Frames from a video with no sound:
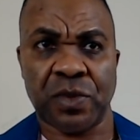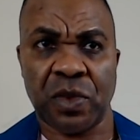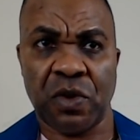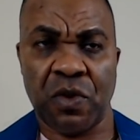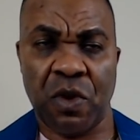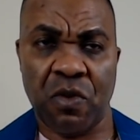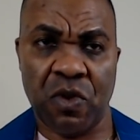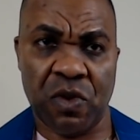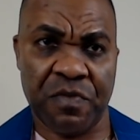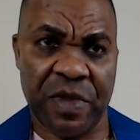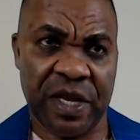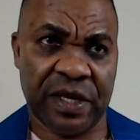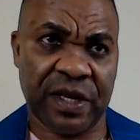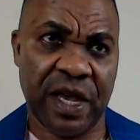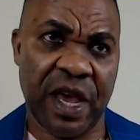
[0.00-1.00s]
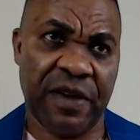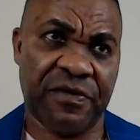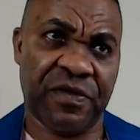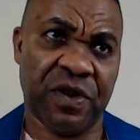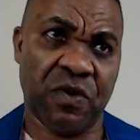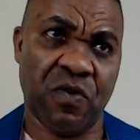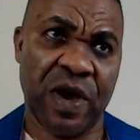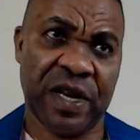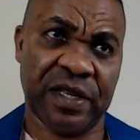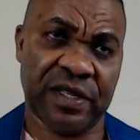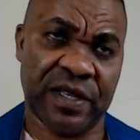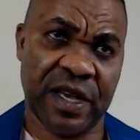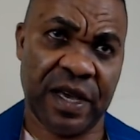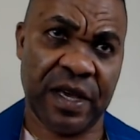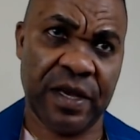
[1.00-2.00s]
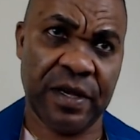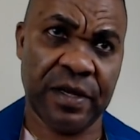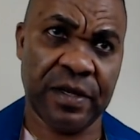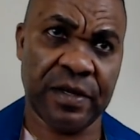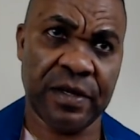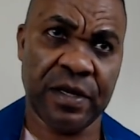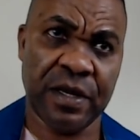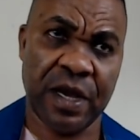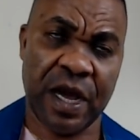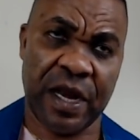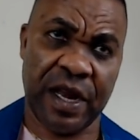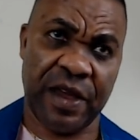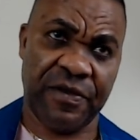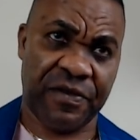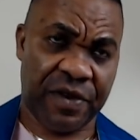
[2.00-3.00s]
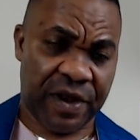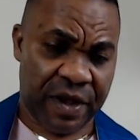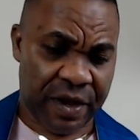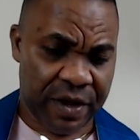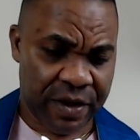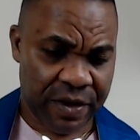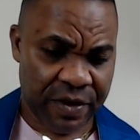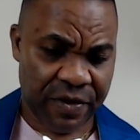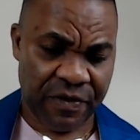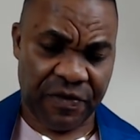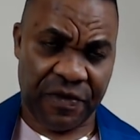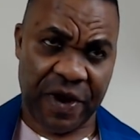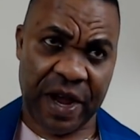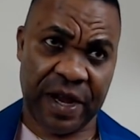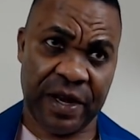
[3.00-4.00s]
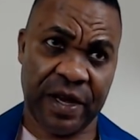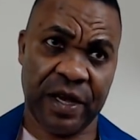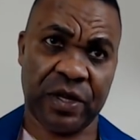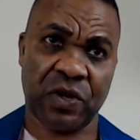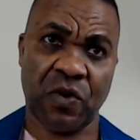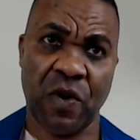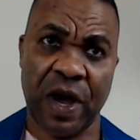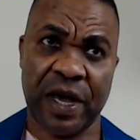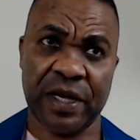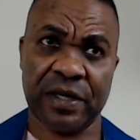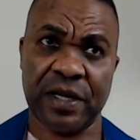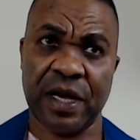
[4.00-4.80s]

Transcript: will meet every Wednesday and every Friday twice.